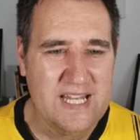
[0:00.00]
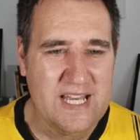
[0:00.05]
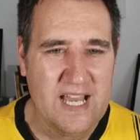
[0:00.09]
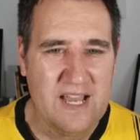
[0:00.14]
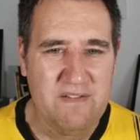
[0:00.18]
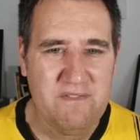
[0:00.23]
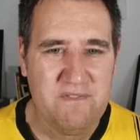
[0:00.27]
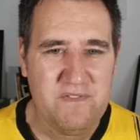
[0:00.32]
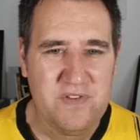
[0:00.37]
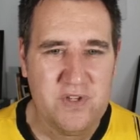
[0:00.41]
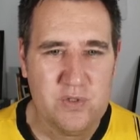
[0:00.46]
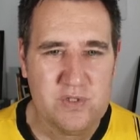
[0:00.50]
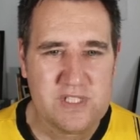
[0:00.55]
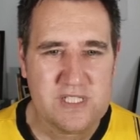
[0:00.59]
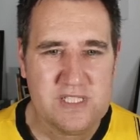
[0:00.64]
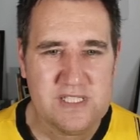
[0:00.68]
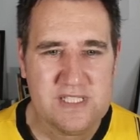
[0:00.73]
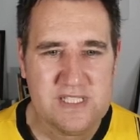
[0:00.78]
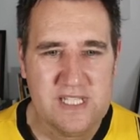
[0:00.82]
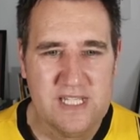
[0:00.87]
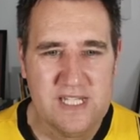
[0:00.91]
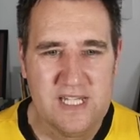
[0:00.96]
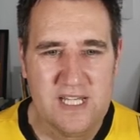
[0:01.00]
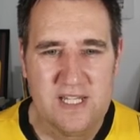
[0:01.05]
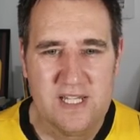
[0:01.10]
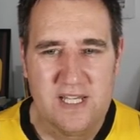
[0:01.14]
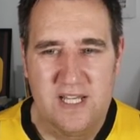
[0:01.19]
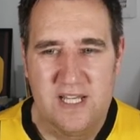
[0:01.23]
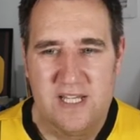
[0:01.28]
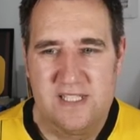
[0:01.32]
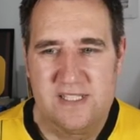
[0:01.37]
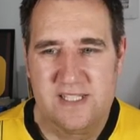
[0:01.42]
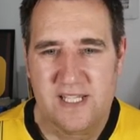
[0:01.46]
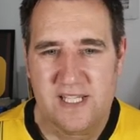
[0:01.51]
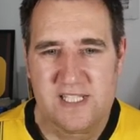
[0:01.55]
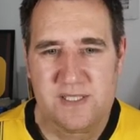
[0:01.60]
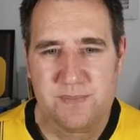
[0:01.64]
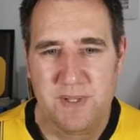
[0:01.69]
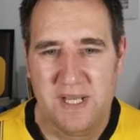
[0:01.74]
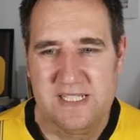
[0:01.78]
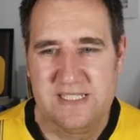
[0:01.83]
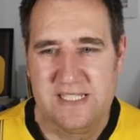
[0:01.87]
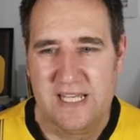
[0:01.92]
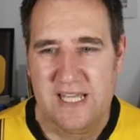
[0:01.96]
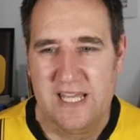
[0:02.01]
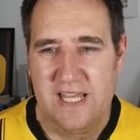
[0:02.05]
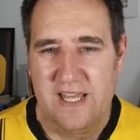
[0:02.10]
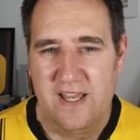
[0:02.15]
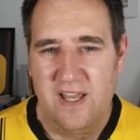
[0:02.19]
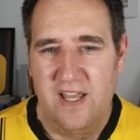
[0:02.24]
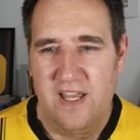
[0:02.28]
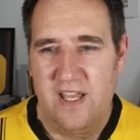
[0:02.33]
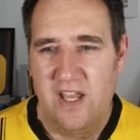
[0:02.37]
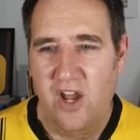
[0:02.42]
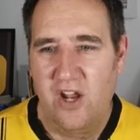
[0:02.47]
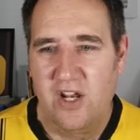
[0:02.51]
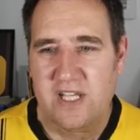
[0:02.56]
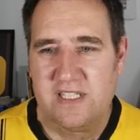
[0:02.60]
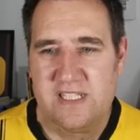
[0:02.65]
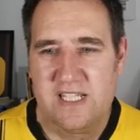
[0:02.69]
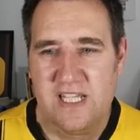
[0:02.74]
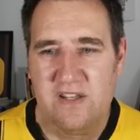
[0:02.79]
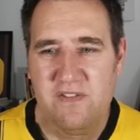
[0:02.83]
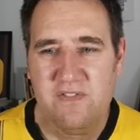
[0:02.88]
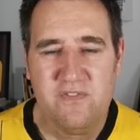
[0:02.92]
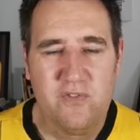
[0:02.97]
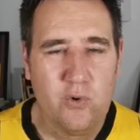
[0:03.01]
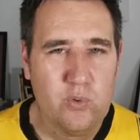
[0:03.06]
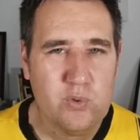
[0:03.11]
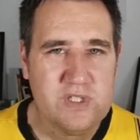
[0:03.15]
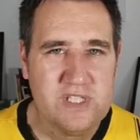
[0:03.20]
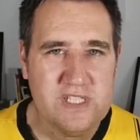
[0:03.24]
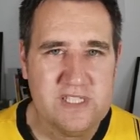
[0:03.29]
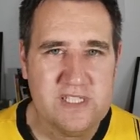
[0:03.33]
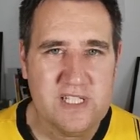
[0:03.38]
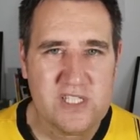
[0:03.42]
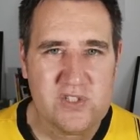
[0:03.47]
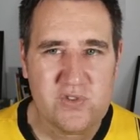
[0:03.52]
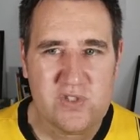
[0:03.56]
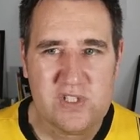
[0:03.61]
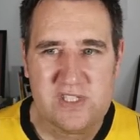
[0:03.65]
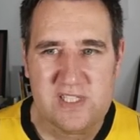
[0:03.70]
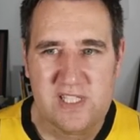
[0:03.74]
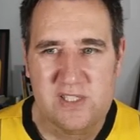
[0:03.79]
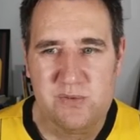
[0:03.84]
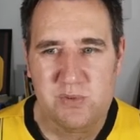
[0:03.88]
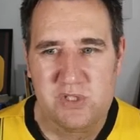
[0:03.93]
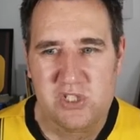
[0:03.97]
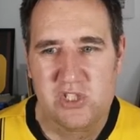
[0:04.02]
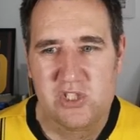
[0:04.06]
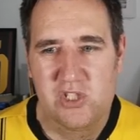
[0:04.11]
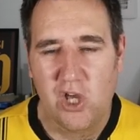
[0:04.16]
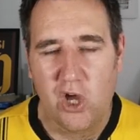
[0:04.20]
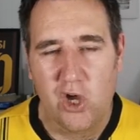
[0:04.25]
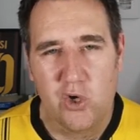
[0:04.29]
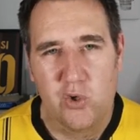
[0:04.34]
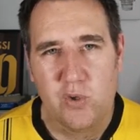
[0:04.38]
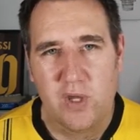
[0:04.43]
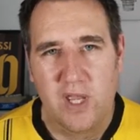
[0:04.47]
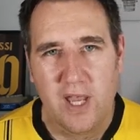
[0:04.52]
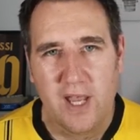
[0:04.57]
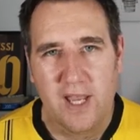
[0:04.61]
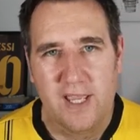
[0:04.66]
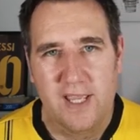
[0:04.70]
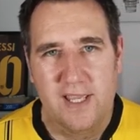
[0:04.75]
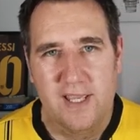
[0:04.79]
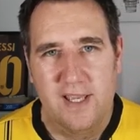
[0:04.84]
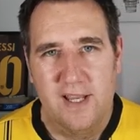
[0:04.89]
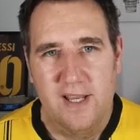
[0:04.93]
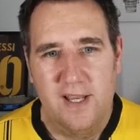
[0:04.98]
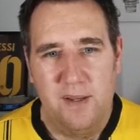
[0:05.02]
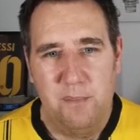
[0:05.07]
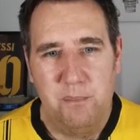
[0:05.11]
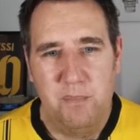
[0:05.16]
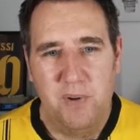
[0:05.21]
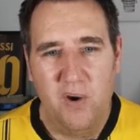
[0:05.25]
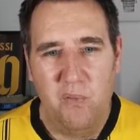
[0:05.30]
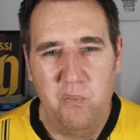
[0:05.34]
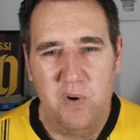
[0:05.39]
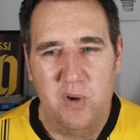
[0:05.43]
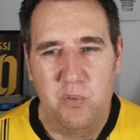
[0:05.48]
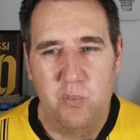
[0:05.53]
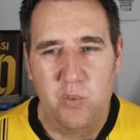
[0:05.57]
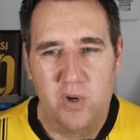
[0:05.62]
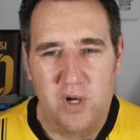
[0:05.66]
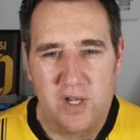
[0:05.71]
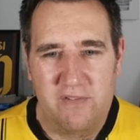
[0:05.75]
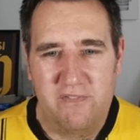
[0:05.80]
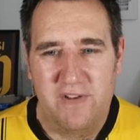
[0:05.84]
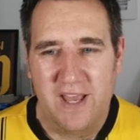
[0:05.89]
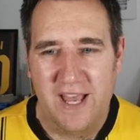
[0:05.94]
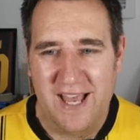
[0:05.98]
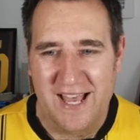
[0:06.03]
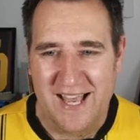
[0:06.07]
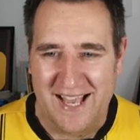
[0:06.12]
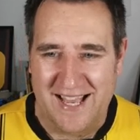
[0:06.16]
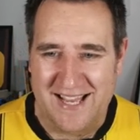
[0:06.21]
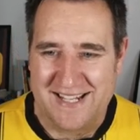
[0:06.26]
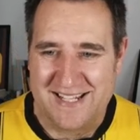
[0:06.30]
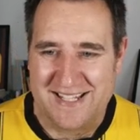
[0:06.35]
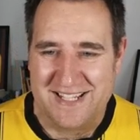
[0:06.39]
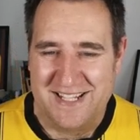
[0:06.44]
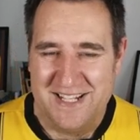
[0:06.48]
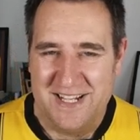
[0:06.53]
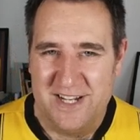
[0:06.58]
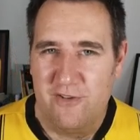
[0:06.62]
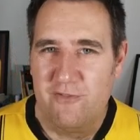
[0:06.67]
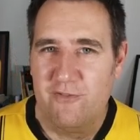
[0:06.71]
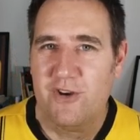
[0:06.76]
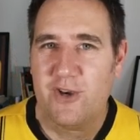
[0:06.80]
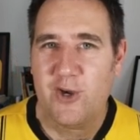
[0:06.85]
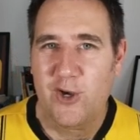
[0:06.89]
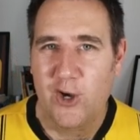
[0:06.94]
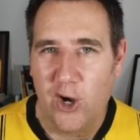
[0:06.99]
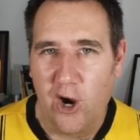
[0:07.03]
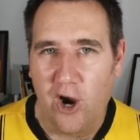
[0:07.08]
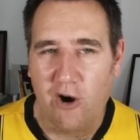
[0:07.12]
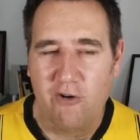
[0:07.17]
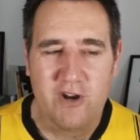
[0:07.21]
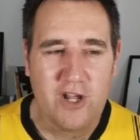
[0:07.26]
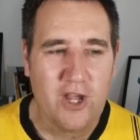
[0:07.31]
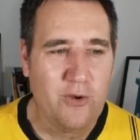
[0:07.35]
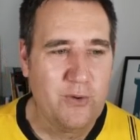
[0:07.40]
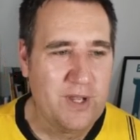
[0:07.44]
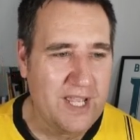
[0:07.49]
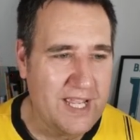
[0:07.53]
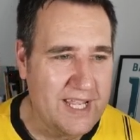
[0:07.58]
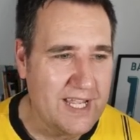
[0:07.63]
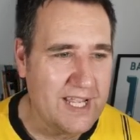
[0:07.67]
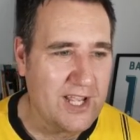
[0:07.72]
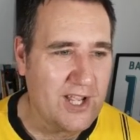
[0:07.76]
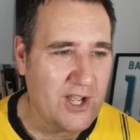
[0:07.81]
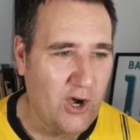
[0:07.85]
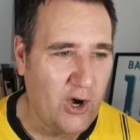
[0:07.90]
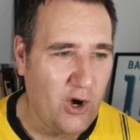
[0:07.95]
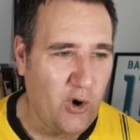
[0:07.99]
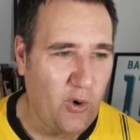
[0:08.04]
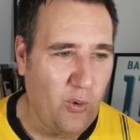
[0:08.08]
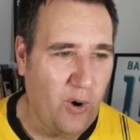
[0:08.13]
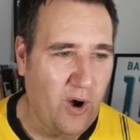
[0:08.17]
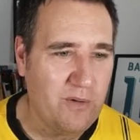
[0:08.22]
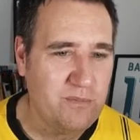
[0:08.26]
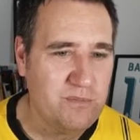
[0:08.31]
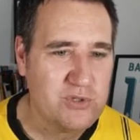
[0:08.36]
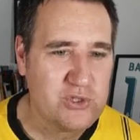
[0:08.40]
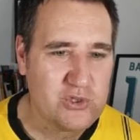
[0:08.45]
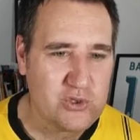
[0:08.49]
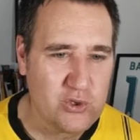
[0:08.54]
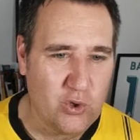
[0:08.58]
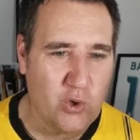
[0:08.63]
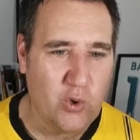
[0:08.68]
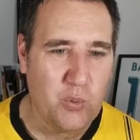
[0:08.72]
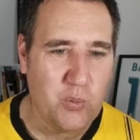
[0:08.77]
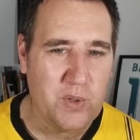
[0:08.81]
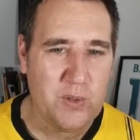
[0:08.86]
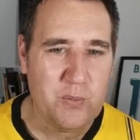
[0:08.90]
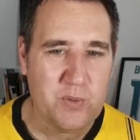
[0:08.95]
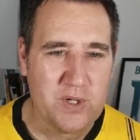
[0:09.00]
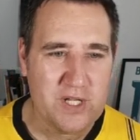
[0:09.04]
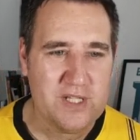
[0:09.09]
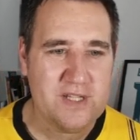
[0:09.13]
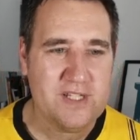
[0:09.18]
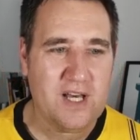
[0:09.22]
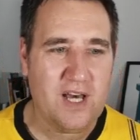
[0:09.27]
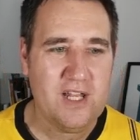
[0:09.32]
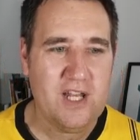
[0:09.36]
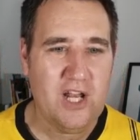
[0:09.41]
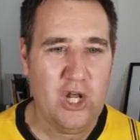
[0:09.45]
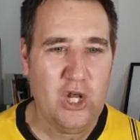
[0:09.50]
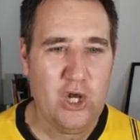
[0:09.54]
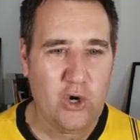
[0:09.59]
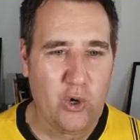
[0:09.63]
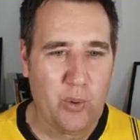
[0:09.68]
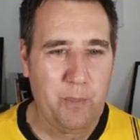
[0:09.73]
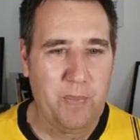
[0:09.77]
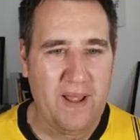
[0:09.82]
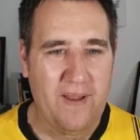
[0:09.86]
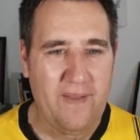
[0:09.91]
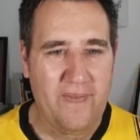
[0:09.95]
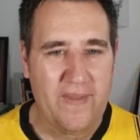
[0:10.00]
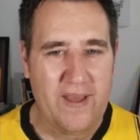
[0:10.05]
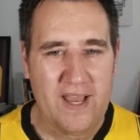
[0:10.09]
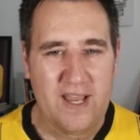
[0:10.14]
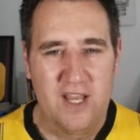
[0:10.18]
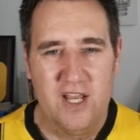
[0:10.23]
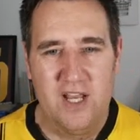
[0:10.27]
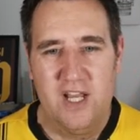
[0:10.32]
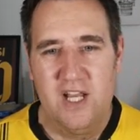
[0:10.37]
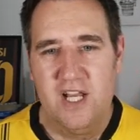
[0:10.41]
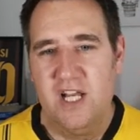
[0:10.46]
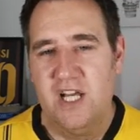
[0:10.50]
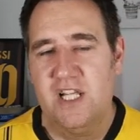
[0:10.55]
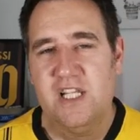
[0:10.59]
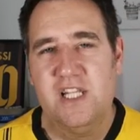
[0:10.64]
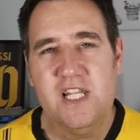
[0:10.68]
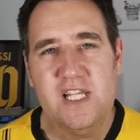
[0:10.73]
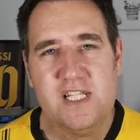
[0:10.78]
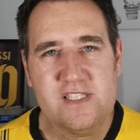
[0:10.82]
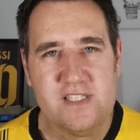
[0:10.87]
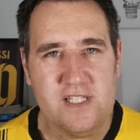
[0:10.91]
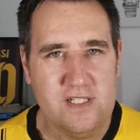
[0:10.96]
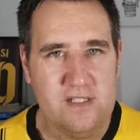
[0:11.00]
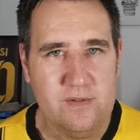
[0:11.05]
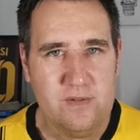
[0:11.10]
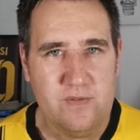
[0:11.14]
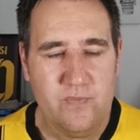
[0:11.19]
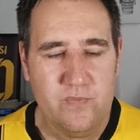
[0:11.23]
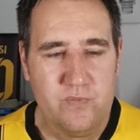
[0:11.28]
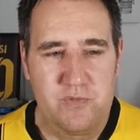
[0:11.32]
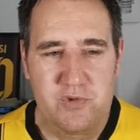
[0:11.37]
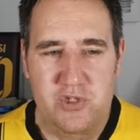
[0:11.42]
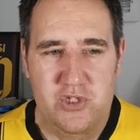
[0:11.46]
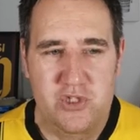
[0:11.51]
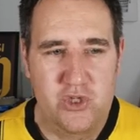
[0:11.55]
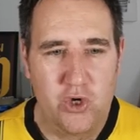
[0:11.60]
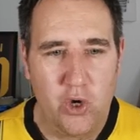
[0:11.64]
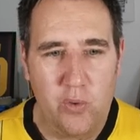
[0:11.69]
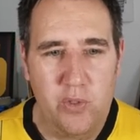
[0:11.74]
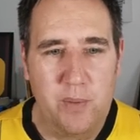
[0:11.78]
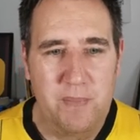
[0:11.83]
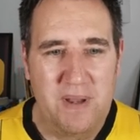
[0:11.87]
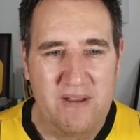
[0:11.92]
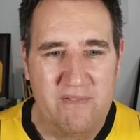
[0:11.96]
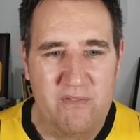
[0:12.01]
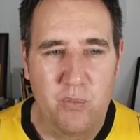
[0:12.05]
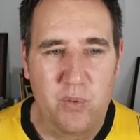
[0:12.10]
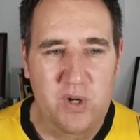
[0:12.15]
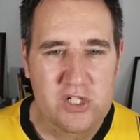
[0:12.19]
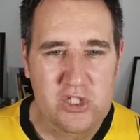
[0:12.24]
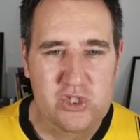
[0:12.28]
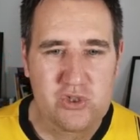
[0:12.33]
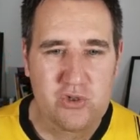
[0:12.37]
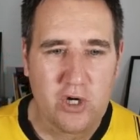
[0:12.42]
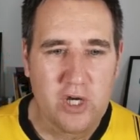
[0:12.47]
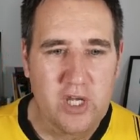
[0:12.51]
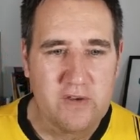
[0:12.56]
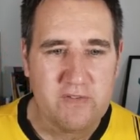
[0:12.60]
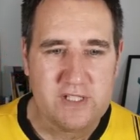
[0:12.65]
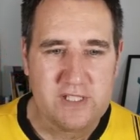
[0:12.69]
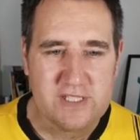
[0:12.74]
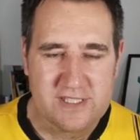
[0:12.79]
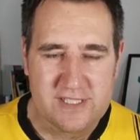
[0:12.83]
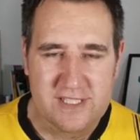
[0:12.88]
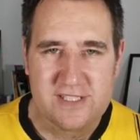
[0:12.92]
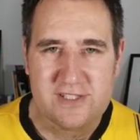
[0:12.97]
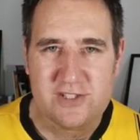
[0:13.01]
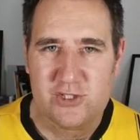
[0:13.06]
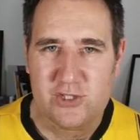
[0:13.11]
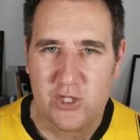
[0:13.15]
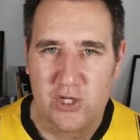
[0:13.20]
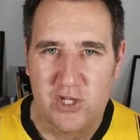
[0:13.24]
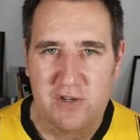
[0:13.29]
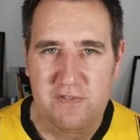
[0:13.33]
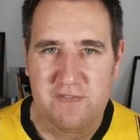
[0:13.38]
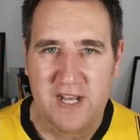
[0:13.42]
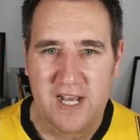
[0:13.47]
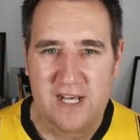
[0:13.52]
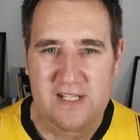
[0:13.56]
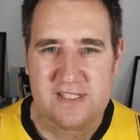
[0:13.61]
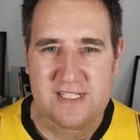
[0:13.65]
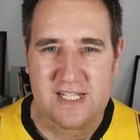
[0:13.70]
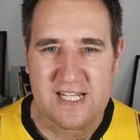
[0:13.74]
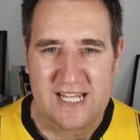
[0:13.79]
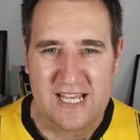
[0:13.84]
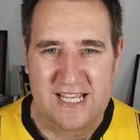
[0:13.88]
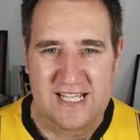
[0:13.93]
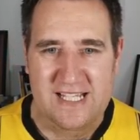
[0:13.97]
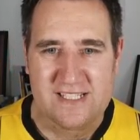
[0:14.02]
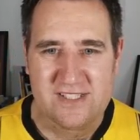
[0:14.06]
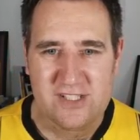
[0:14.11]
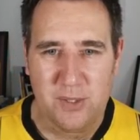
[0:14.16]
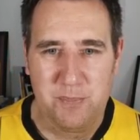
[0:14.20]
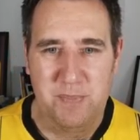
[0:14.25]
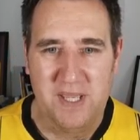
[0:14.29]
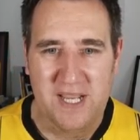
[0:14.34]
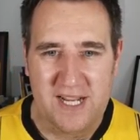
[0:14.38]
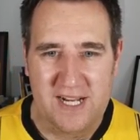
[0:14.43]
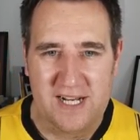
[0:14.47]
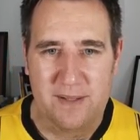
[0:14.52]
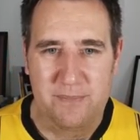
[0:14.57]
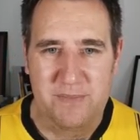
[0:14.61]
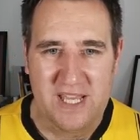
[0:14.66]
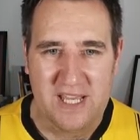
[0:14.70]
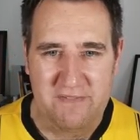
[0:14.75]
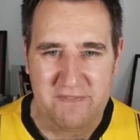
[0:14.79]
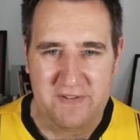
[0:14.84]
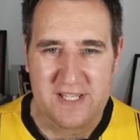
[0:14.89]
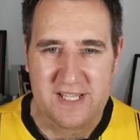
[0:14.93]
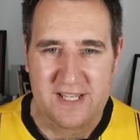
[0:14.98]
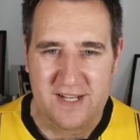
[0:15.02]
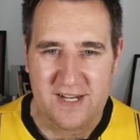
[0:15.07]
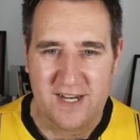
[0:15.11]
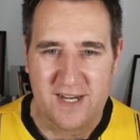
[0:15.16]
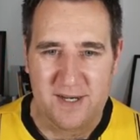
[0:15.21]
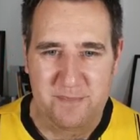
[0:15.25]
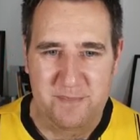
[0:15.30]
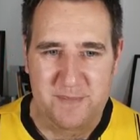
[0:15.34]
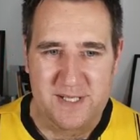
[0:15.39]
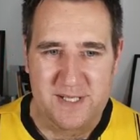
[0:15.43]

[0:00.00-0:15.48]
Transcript: and fewest conceded, sixth place here, only conceding 46 for the season, which is okay. But if we would have had Vicario in goal, I'm sure we would have done a lot better than that. Listen, Tottenham haven't won a trophy since 2008, so picking up the FA Cup